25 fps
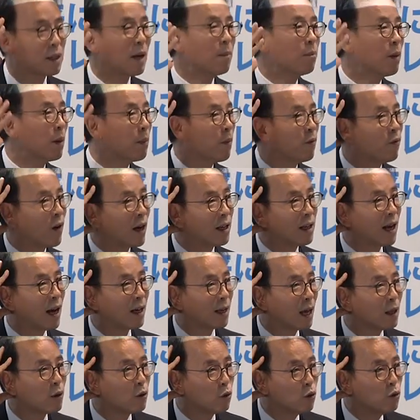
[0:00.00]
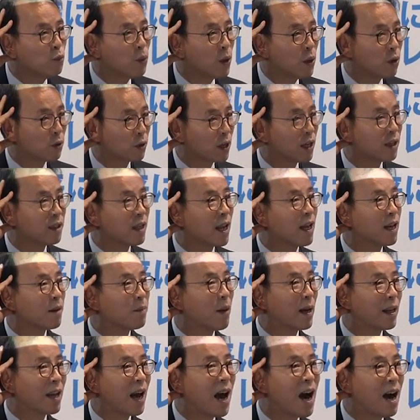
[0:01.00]
people find another loophole to take
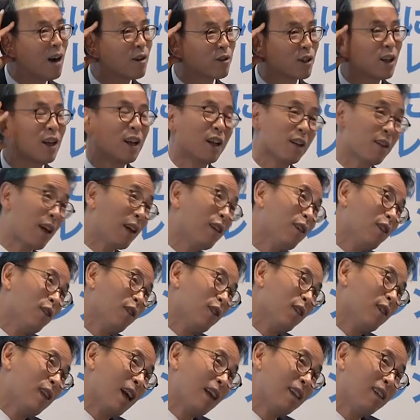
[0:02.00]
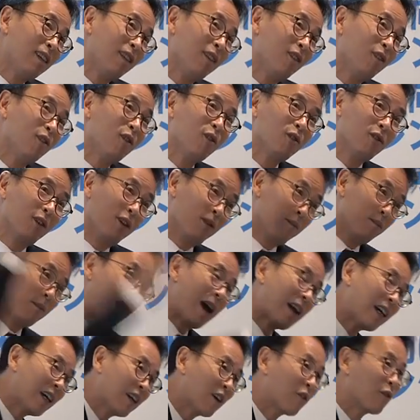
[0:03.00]
money out. Then you
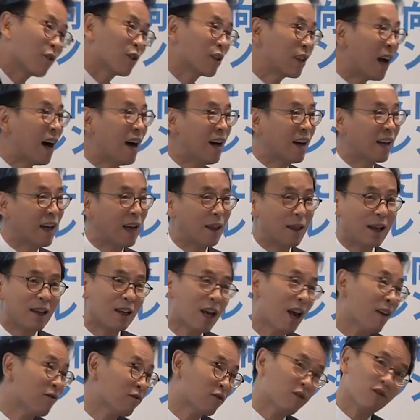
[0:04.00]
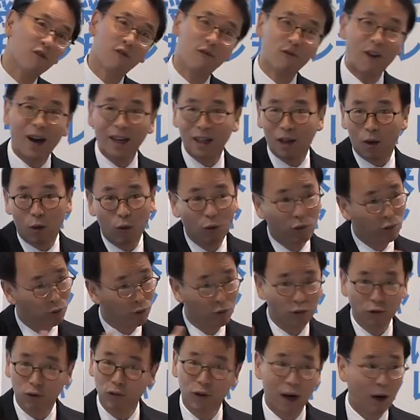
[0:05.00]
market goes down again. Then you have to find out
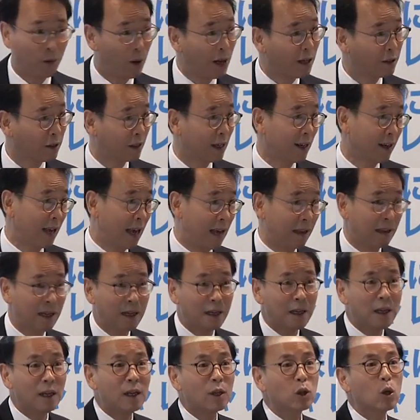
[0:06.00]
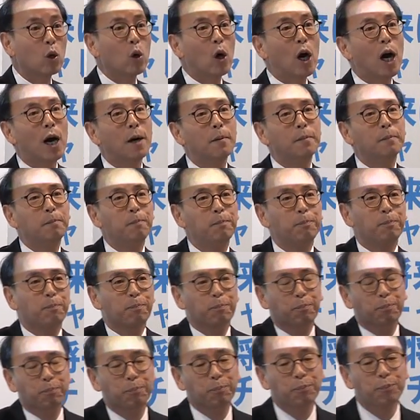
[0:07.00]
who to arrest again. So
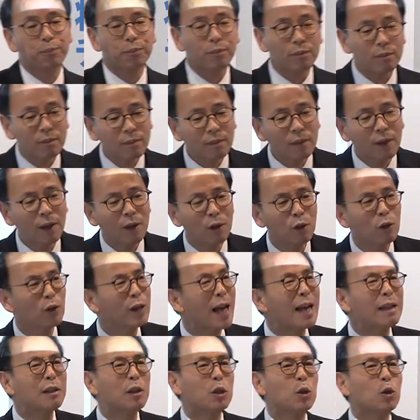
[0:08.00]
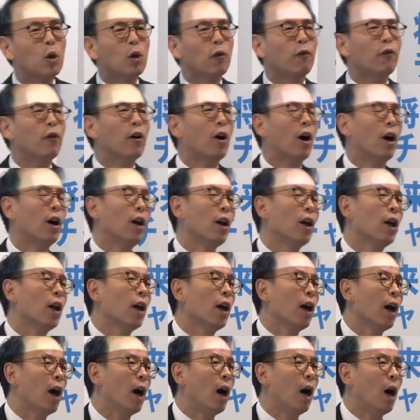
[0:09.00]
so that's sort of
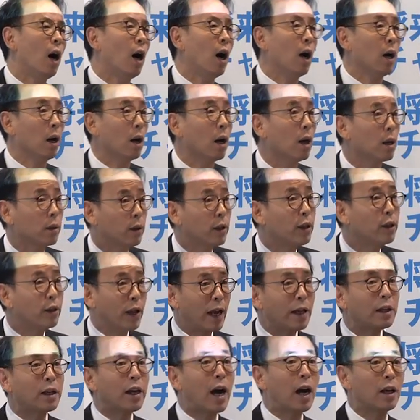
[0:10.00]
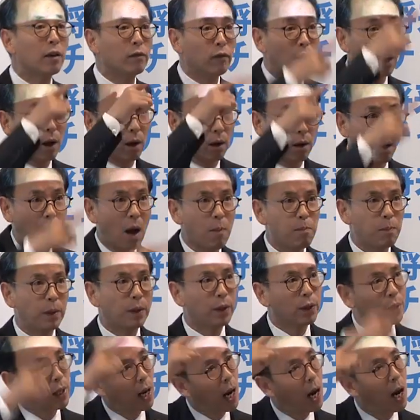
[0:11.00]
that kind of up
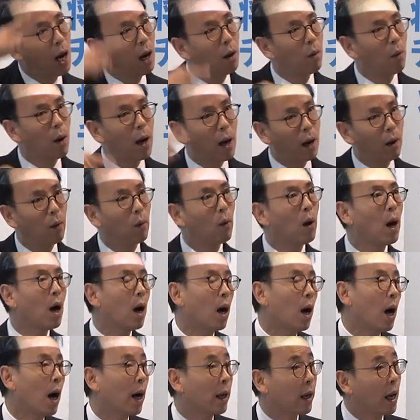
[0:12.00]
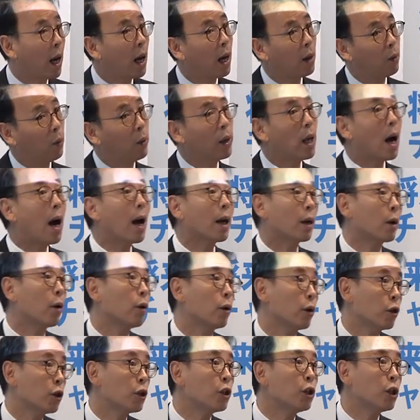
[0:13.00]
and down, I
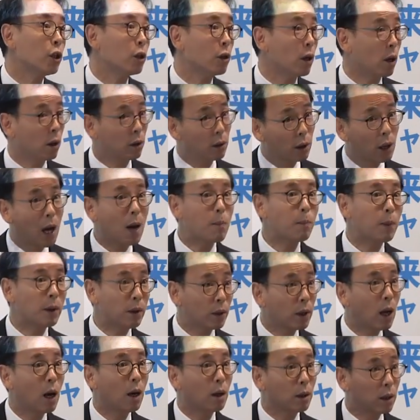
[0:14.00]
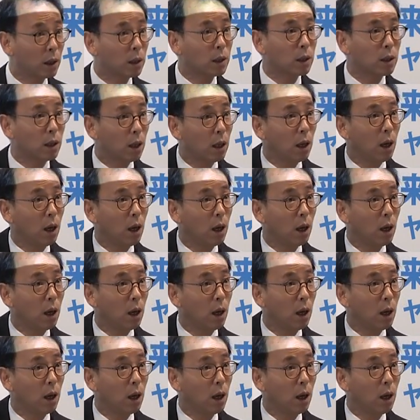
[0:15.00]
can see, up and down this